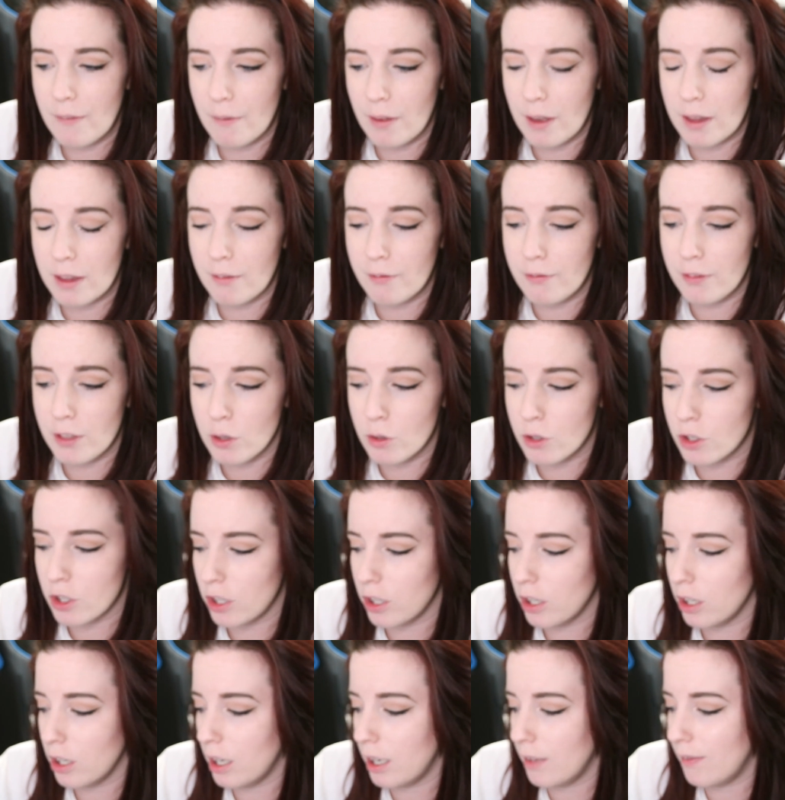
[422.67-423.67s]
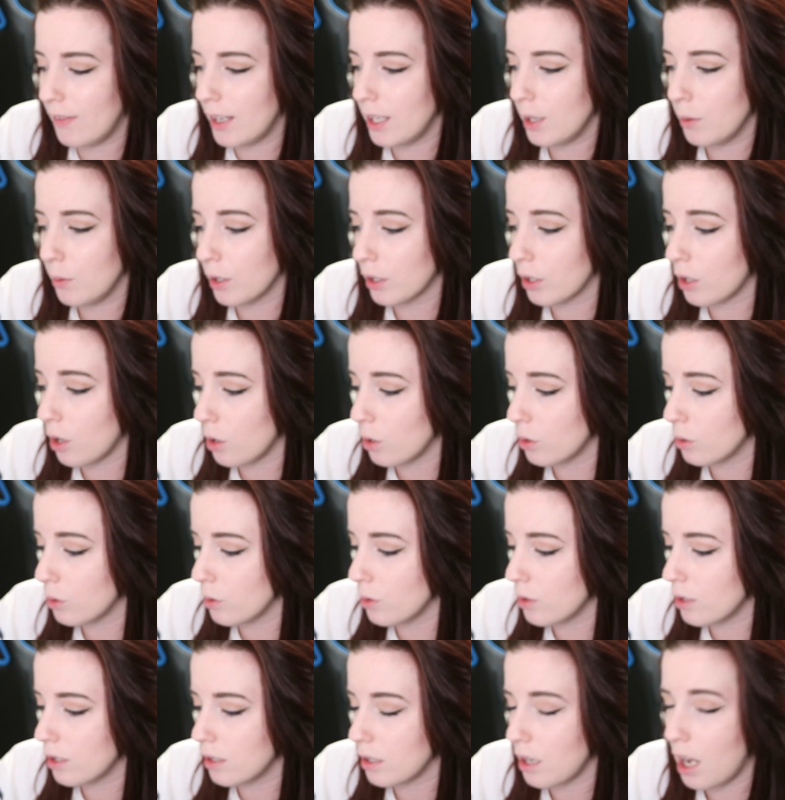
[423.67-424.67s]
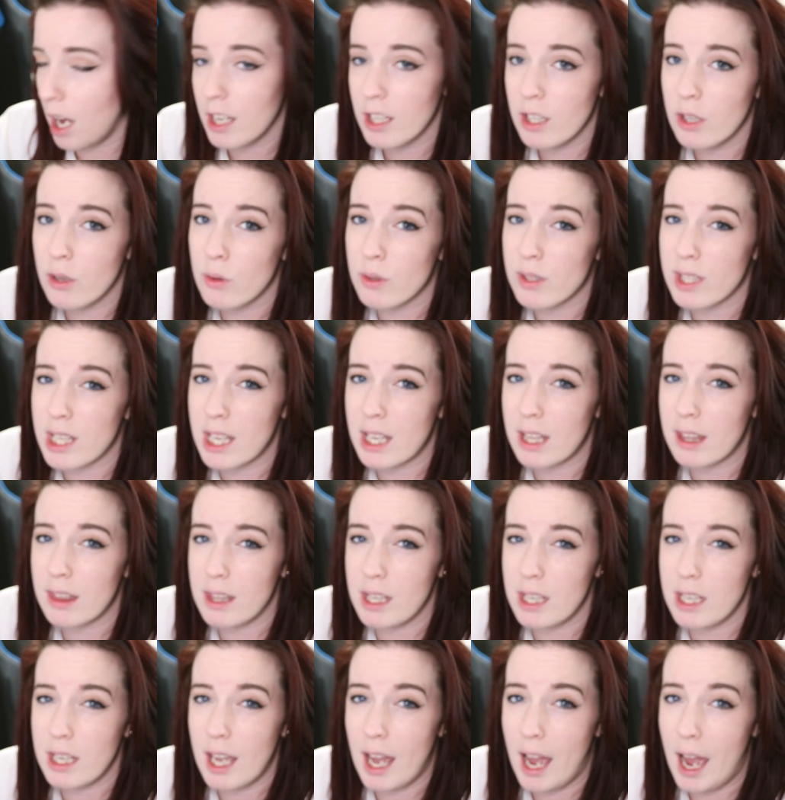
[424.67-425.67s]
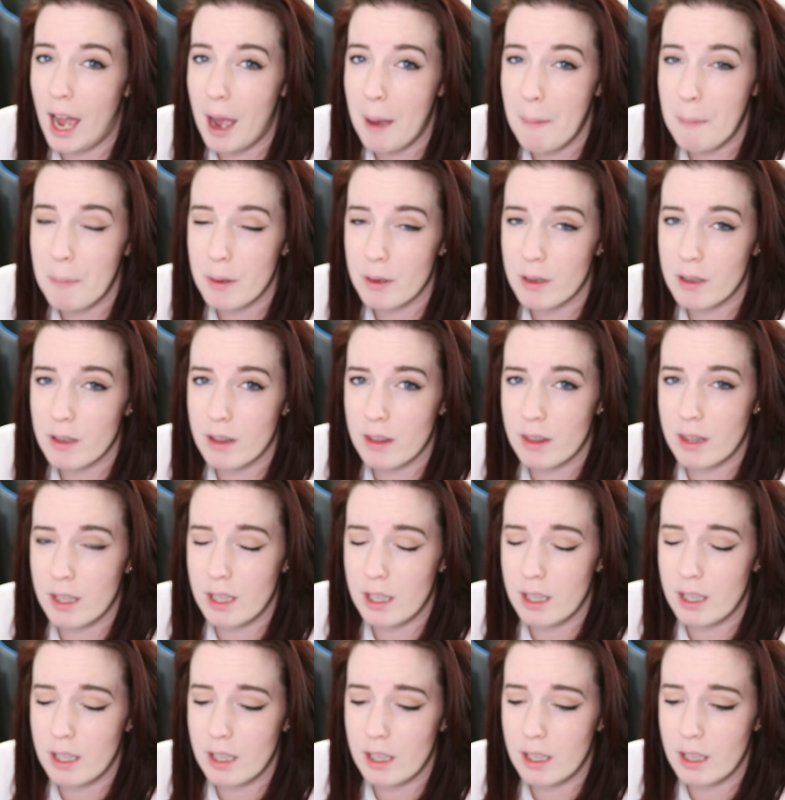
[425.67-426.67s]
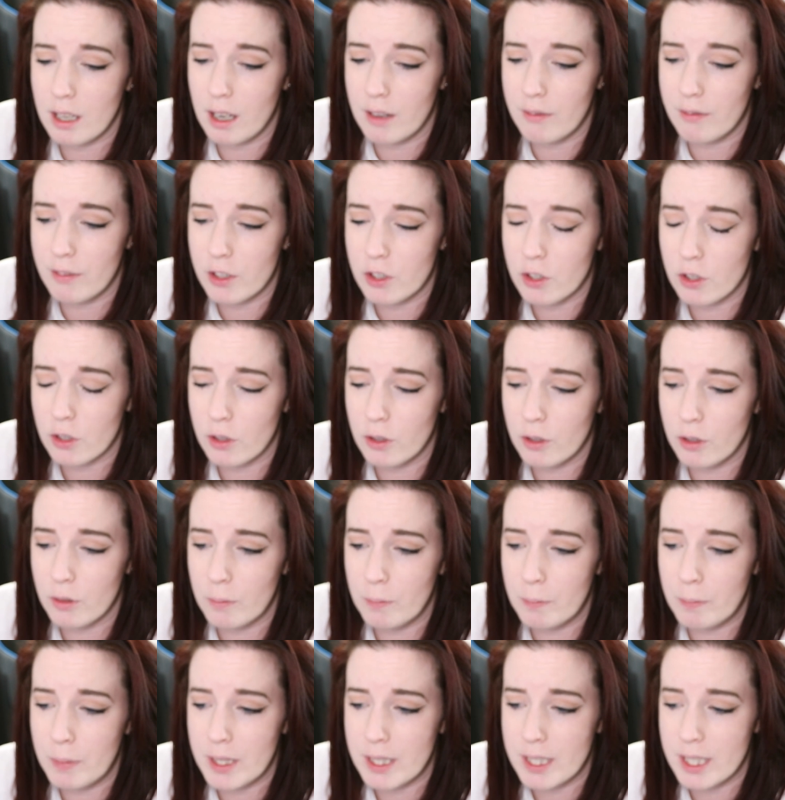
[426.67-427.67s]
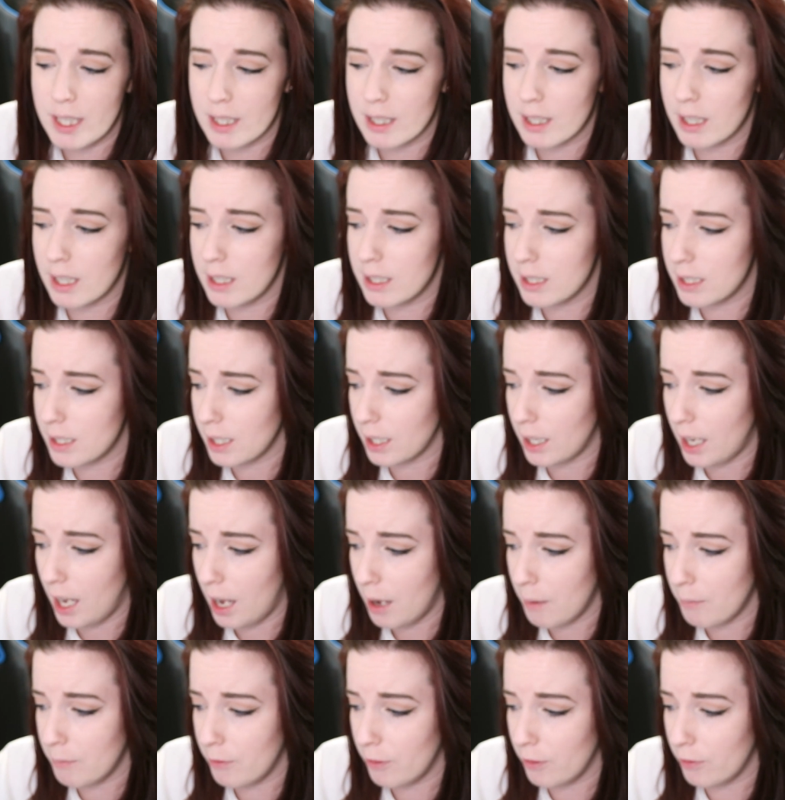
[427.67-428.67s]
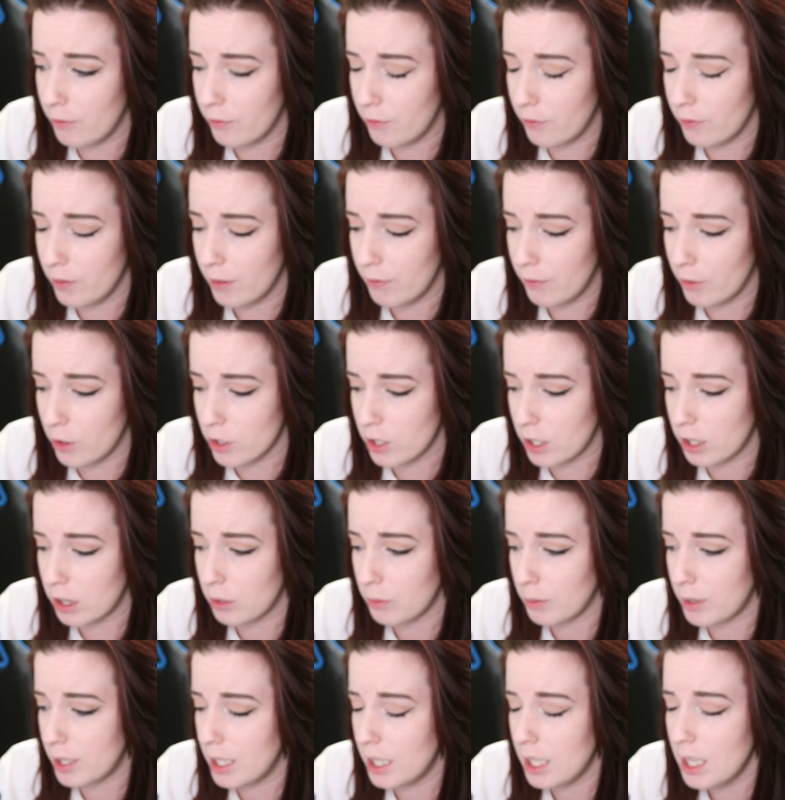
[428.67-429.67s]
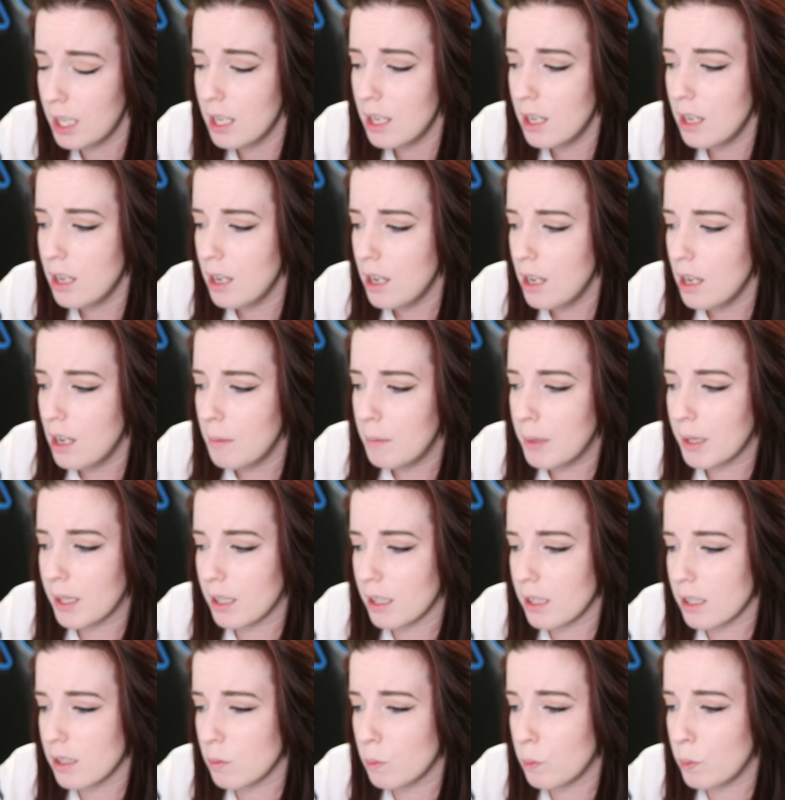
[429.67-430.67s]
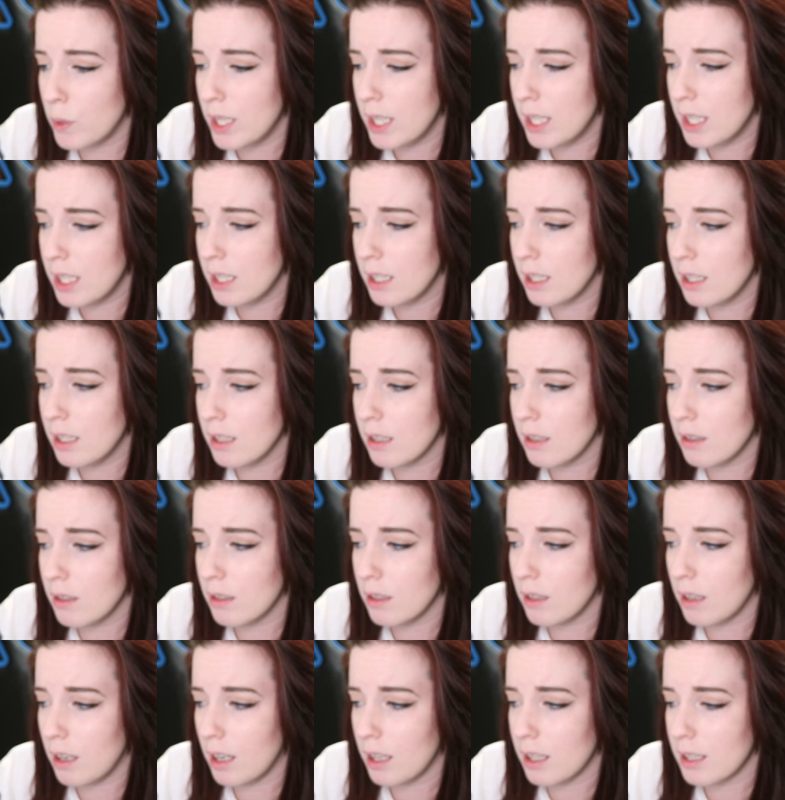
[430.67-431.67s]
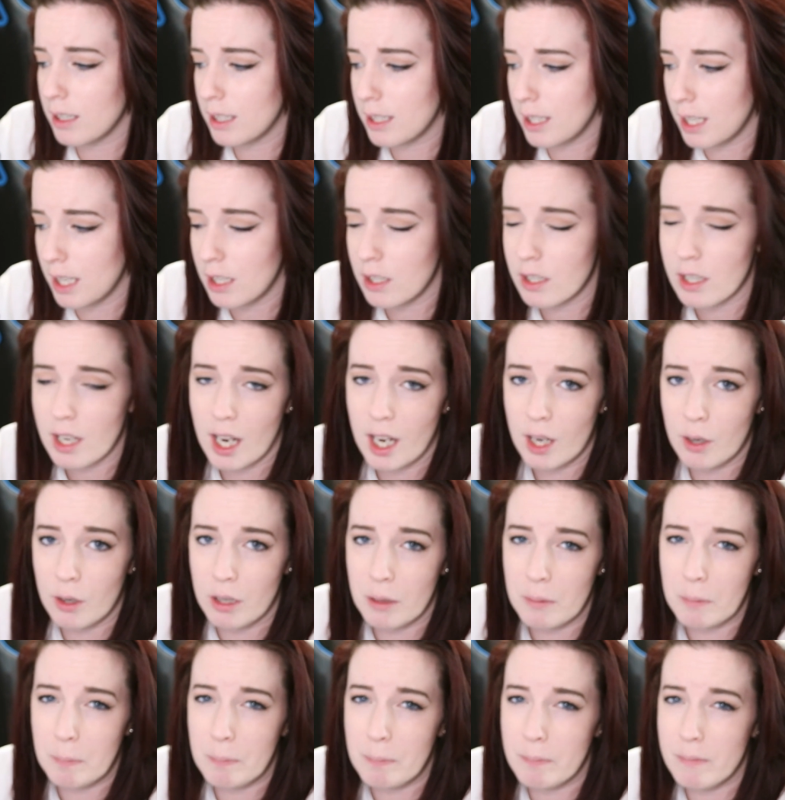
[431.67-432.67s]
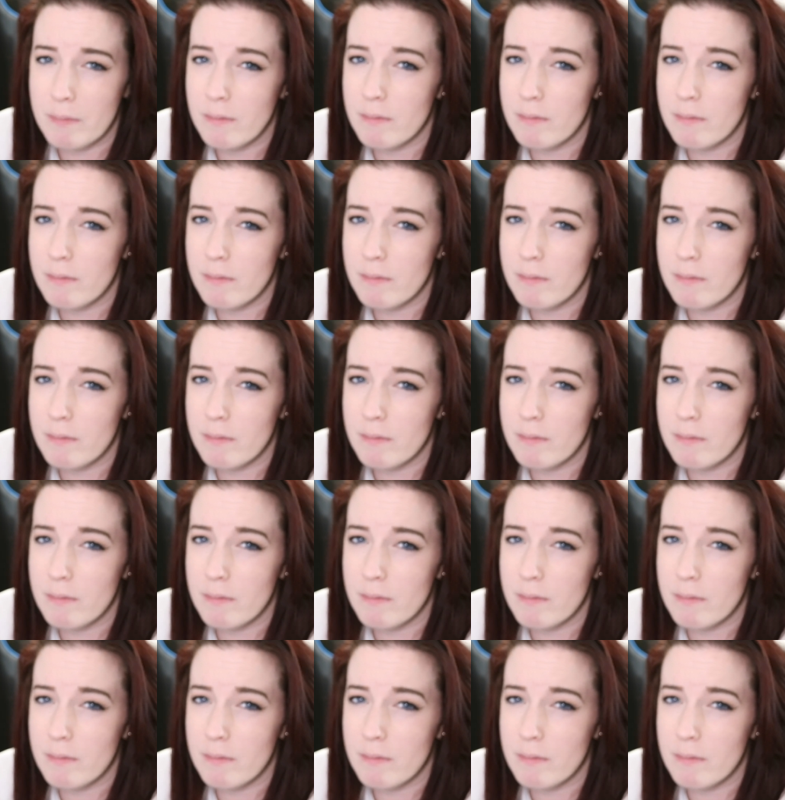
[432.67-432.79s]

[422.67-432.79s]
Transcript: in the future, if anyone goes, not using the app, the official BTS Lightstick app for the version 3, because we synced our